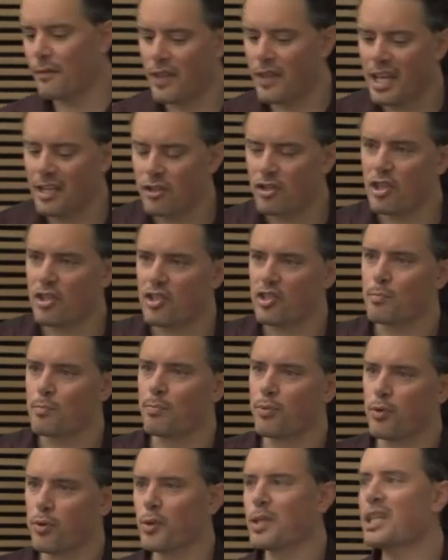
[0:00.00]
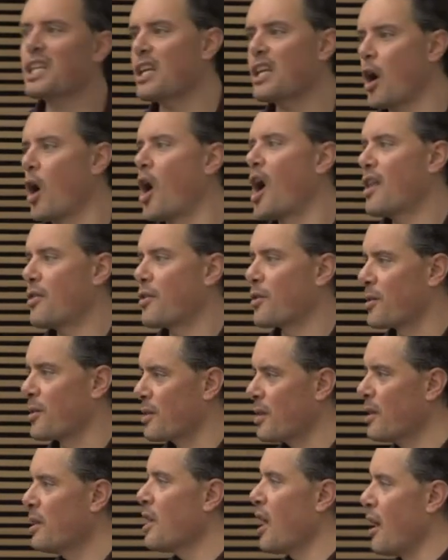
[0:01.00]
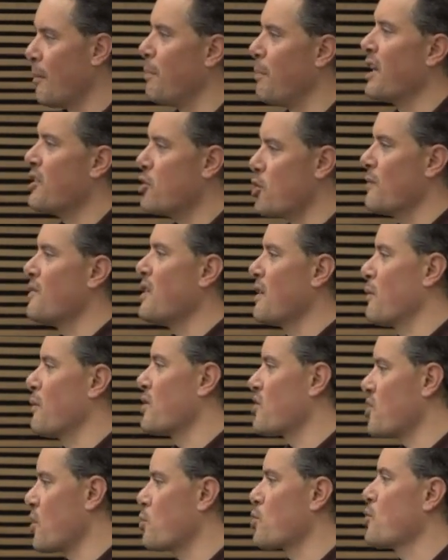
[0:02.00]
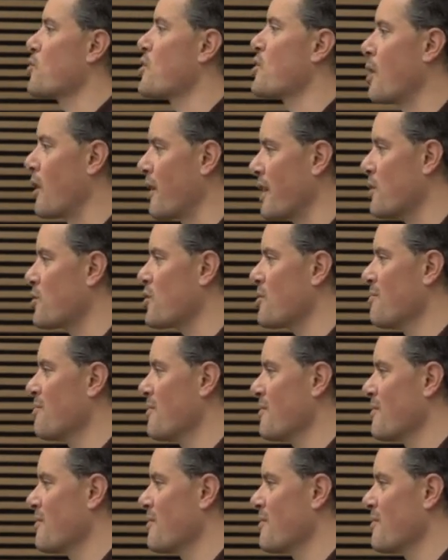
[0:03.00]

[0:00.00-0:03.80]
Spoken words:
they had just pre-authored a bunch of different social scenarios?